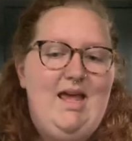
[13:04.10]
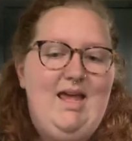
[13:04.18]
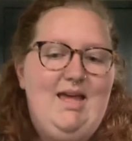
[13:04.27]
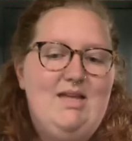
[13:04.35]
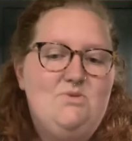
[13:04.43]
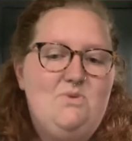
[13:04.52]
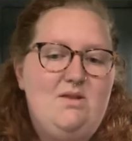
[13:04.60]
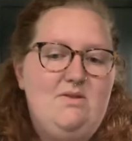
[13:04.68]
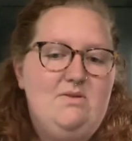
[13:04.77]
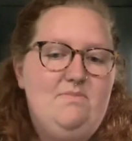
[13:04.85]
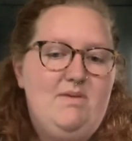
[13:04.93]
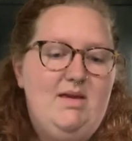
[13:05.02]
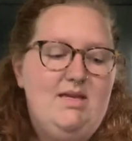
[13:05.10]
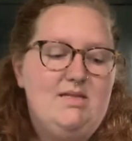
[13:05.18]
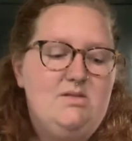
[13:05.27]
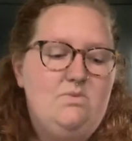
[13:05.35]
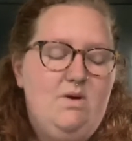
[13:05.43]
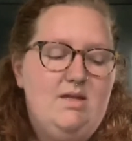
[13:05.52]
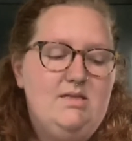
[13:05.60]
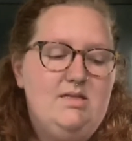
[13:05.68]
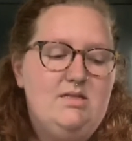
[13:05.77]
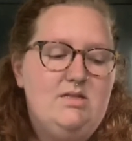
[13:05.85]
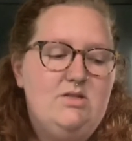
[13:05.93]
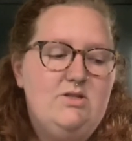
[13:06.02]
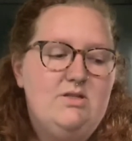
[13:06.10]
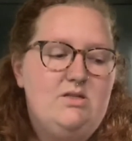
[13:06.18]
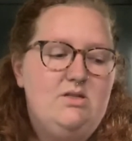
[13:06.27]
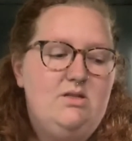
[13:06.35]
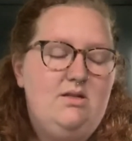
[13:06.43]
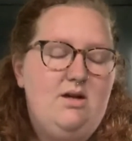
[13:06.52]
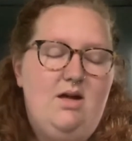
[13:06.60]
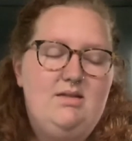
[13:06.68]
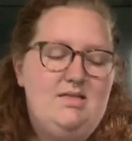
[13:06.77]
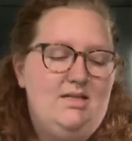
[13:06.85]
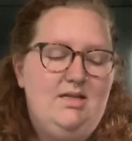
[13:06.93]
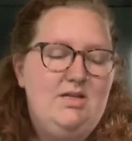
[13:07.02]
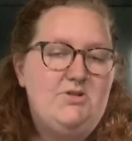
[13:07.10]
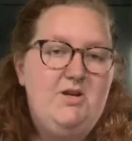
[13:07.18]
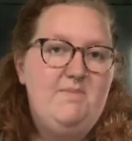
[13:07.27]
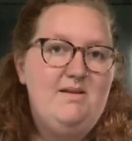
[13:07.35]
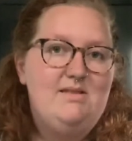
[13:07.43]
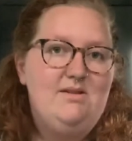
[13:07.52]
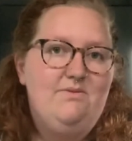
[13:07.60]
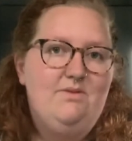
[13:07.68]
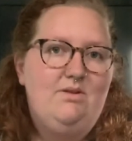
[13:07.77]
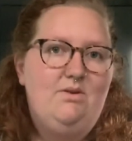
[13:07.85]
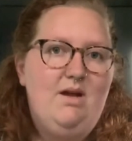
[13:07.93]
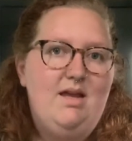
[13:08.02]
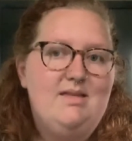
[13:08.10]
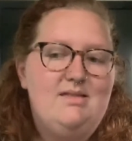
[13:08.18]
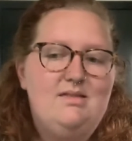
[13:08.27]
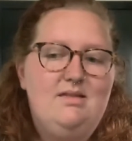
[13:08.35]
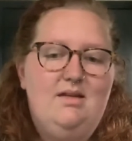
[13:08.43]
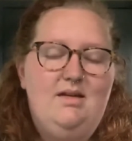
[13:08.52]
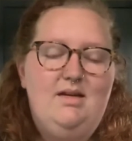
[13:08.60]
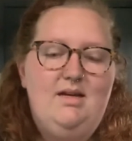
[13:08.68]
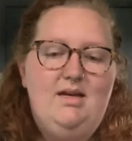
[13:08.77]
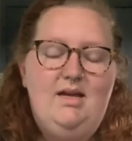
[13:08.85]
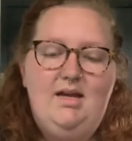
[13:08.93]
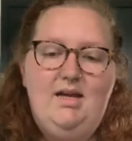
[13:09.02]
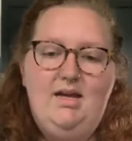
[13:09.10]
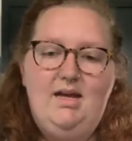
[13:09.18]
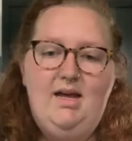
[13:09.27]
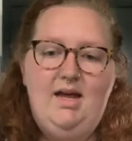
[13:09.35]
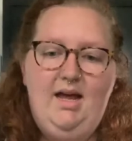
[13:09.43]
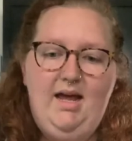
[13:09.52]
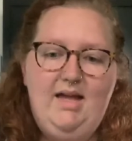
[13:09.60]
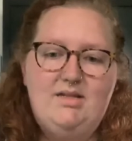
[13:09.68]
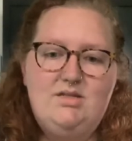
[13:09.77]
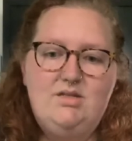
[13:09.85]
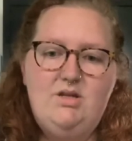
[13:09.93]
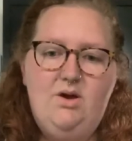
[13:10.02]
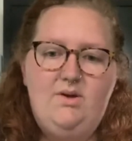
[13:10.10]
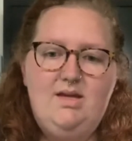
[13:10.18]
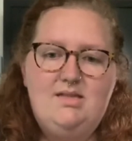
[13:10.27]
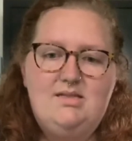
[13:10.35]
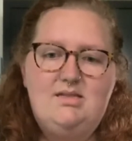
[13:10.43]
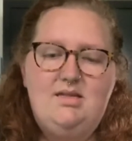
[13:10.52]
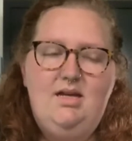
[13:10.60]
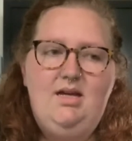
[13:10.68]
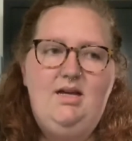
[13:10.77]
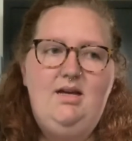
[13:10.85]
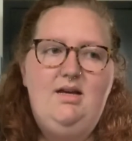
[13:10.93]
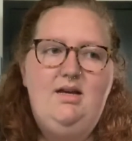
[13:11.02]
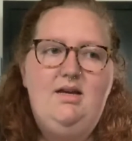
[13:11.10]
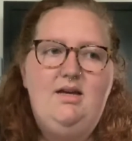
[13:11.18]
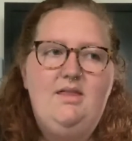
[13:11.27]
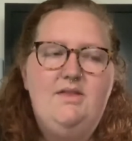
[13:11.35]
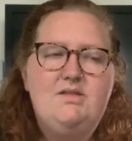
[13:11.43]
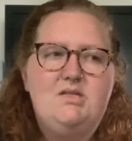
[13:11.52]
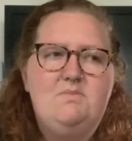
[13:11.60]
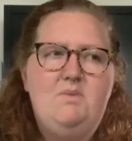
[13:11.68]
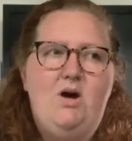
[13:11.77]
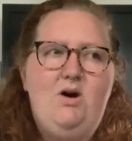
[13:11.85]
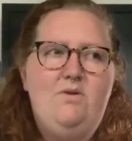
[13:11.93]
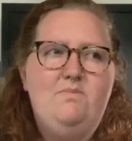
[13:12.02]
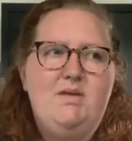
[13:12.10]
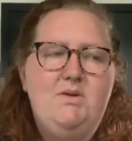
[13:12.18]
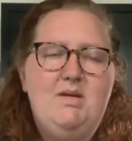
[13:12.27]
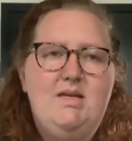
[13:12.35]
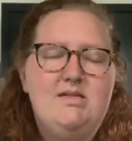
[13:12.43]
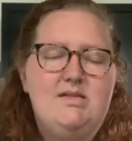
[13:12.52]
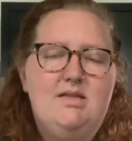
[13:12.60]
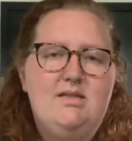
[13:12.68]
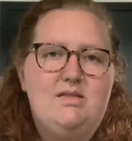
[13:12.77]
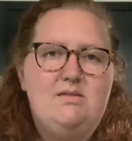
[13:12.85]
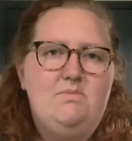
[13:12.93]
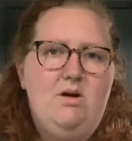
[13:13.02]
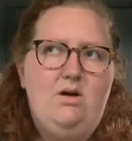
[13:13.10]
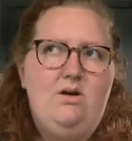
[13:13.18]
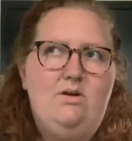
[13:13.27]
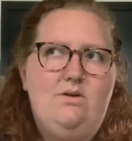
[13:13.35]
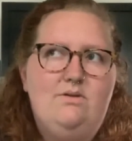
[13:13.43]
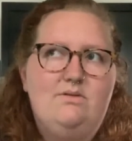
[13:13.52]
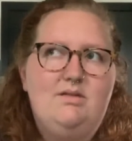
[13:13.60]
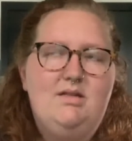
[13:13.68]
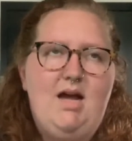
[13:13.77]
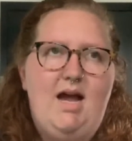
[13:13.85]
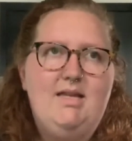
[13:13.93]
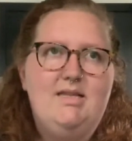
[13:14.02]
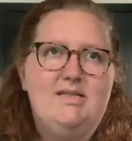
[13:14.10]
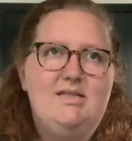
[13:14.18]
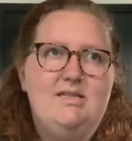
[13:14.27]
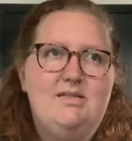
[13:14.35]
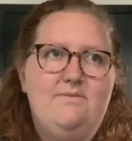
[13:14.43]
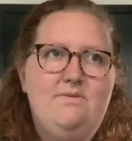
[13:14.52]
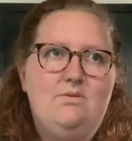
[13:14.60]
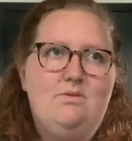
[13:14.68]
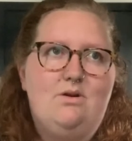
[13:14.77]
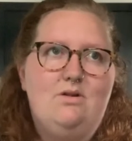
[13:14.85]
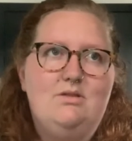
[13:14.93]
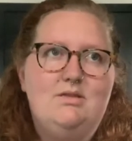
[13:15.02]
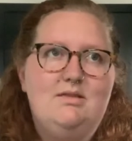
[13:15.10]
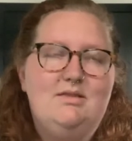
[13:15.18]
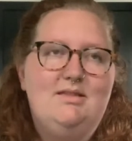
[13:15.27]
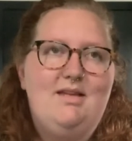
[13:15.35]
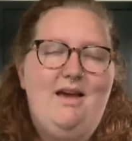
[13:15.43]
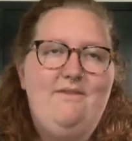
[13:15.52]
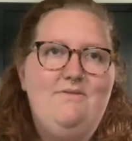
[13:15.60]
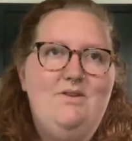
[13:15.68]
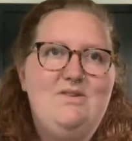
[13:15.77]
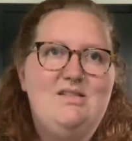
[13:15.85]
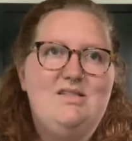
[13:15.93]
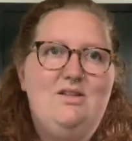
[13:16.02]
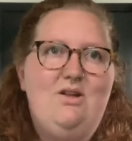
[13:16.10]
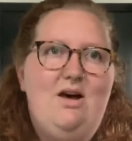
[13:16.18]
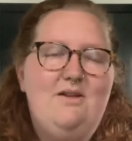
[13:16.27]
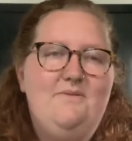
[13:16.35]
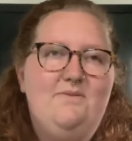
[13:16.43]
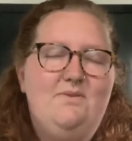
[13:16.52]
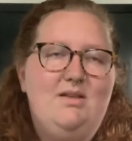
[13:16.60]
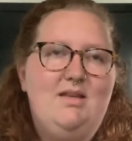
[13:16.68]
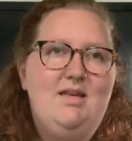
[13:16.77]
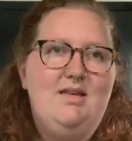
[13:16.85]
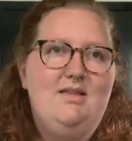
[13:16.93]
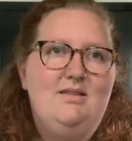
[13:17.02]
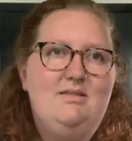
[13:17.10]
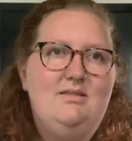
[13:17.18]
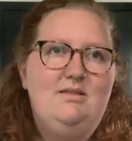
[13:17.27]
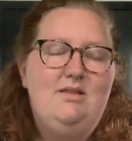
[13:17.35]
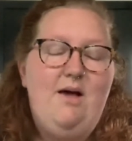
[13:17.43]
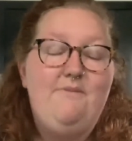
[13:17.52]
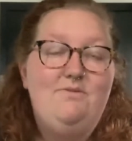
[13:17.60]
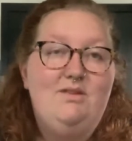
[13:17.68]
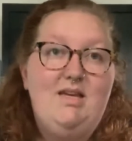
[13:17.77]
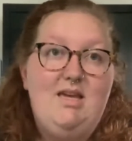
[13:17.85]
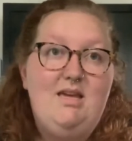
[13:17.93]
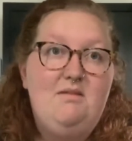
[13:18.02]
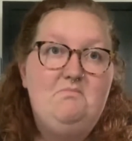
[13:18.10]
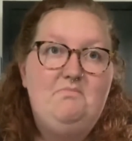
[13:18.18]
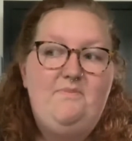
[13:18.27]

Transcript: And one of the biggest ones is to just constantly treat myself with grace and to notice the small beauties and the small kindnesses of the world. I've noticed a lot of really lovely,